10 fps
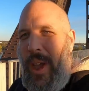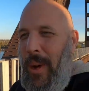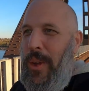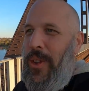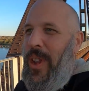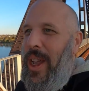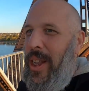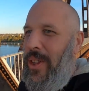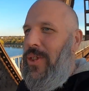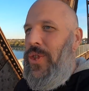I will
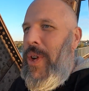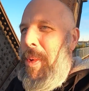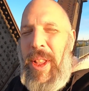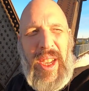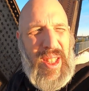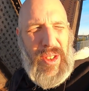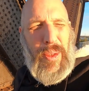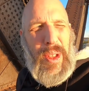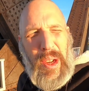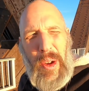say, streaming like this
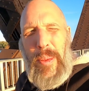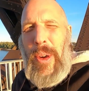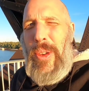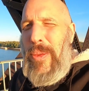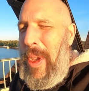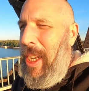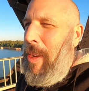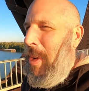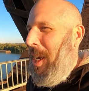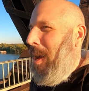with the GoPro's
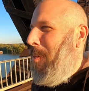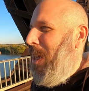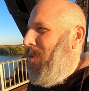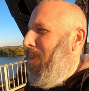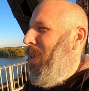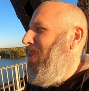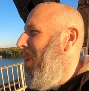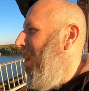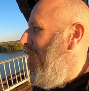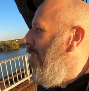making me not be as pissed
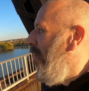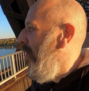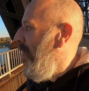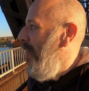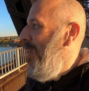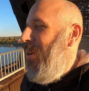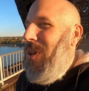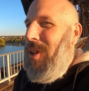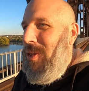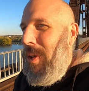off
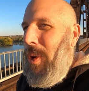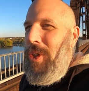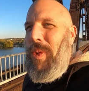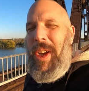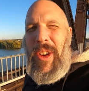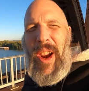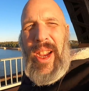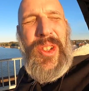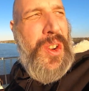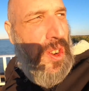as I was when it
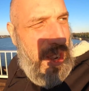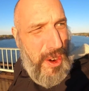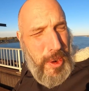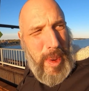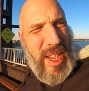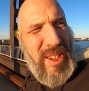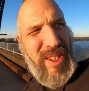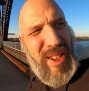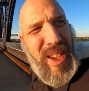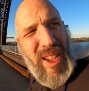crashed during that
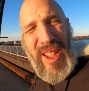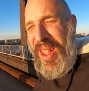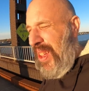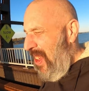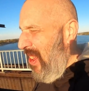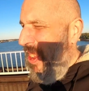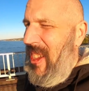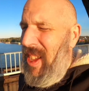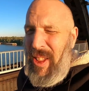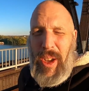Urbex
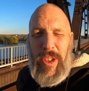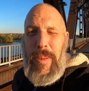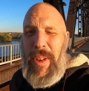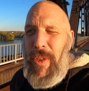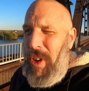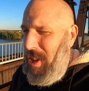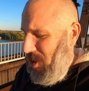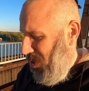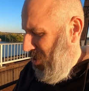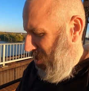and lost my footage.